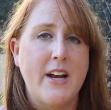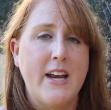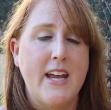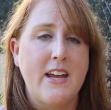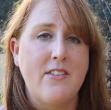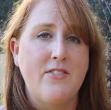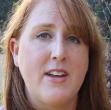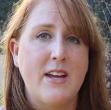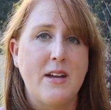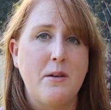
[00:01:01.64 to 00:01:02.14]

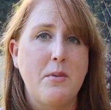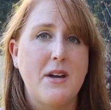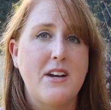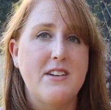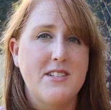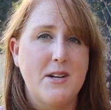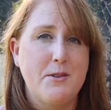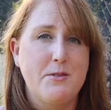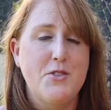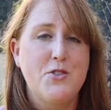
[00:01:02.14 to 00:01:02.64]
evening
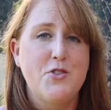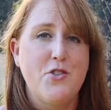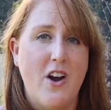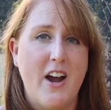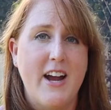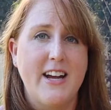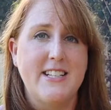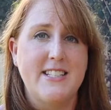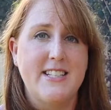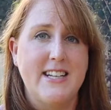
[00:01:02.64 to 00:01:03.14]
because I was
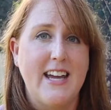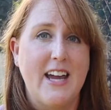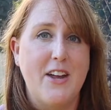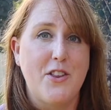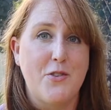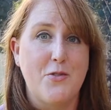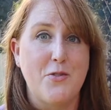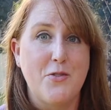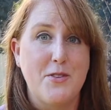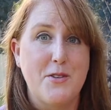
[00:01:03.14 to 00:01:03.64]
trying to get
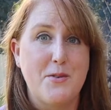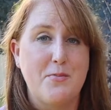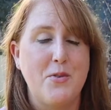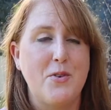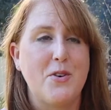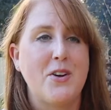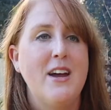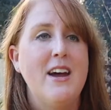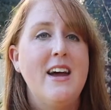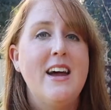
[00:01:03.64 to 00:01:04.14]
through this
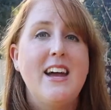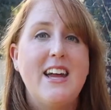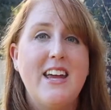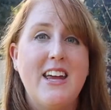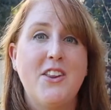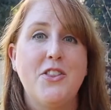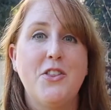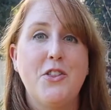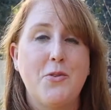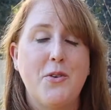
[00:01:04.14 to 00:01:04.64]
book
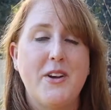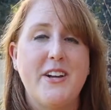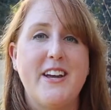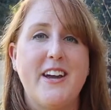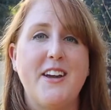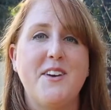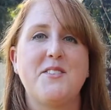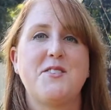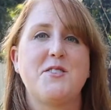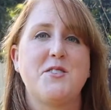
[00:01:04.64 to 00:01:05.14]
in 3
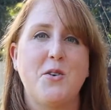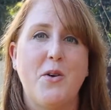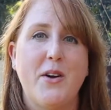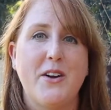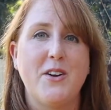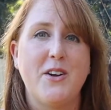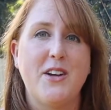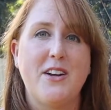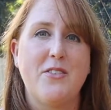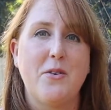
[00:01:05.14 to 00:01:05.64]
days so I
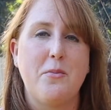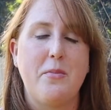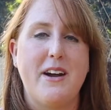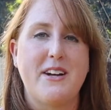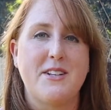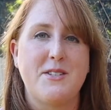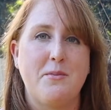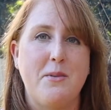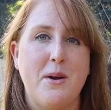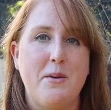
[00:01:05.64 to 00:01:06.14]
could give it
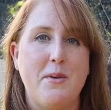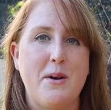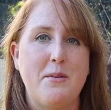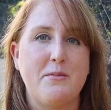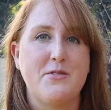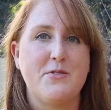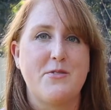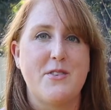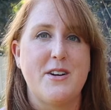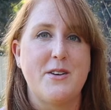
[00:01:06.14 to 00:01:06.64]
back to my
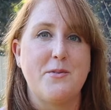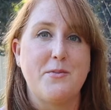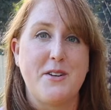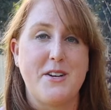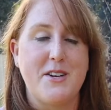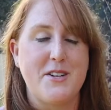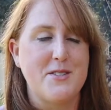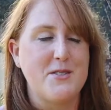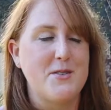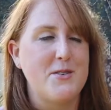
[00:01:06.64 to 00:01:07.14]
mum's friend
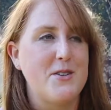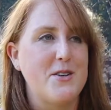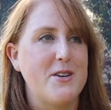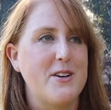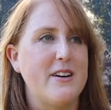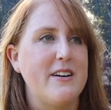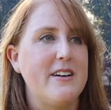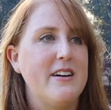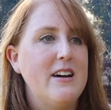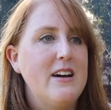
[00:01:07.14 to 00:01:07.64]
when I saw
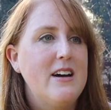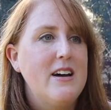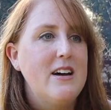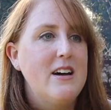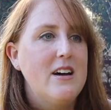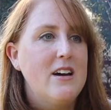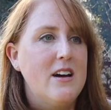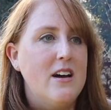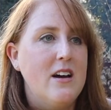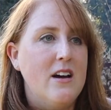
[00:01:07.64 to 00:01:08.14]
her.
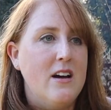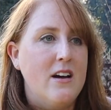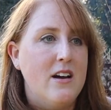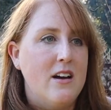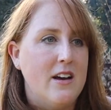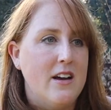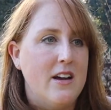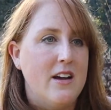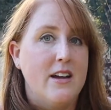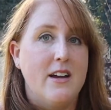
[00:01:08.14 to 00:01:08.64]

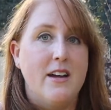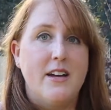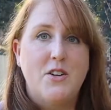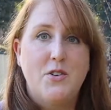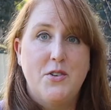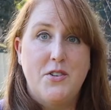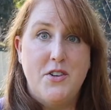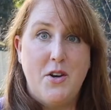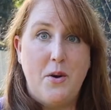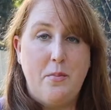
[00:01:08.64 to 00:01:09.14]
It
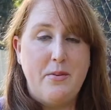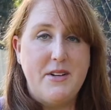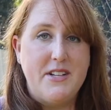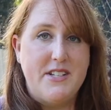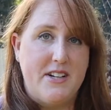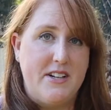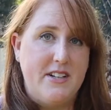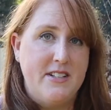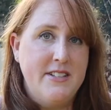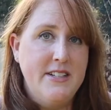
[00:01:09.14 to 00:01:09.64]
could not be
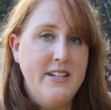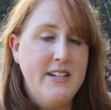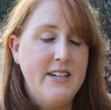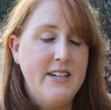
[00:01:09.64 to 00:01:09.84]
done.